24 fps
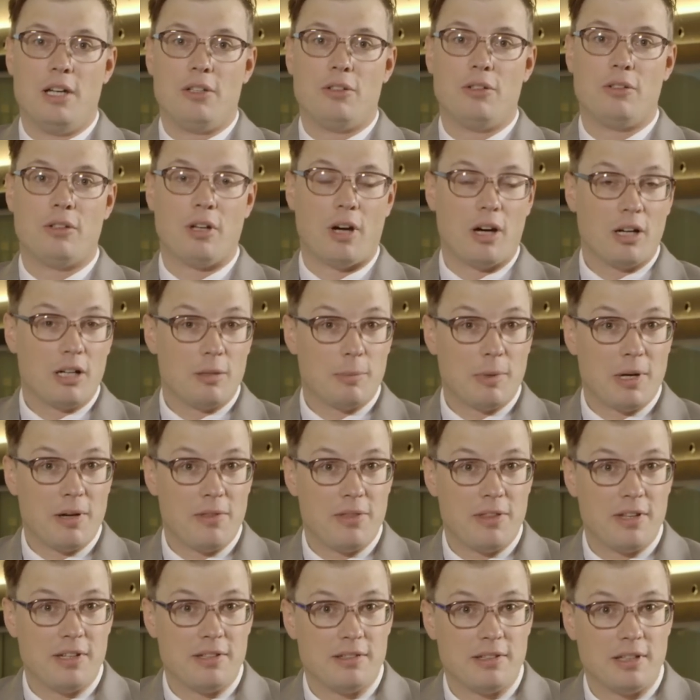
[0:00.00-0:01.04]
To talk about
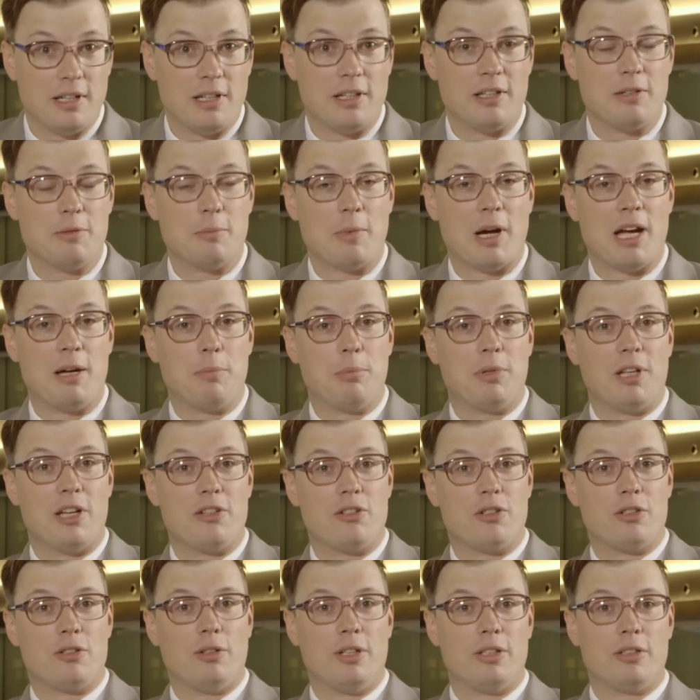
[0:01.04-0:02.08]
this, it is my
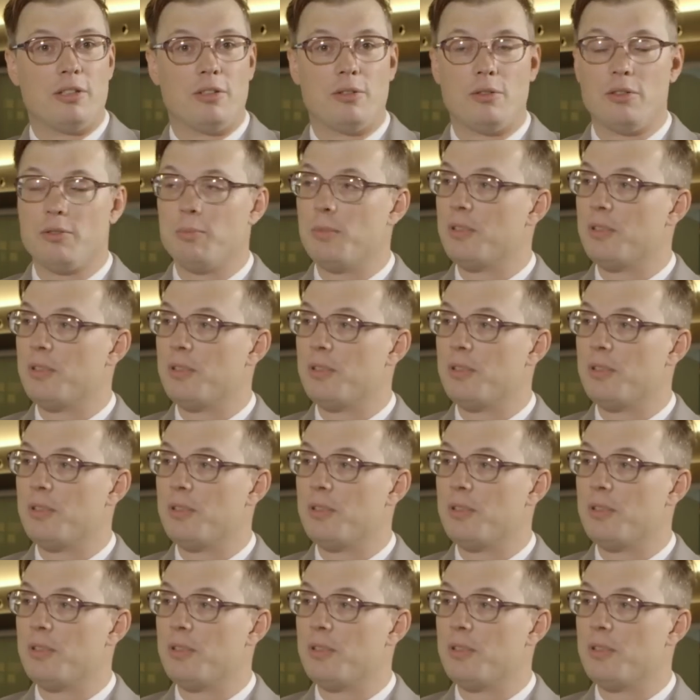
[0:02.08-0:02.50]
pleasure to introduce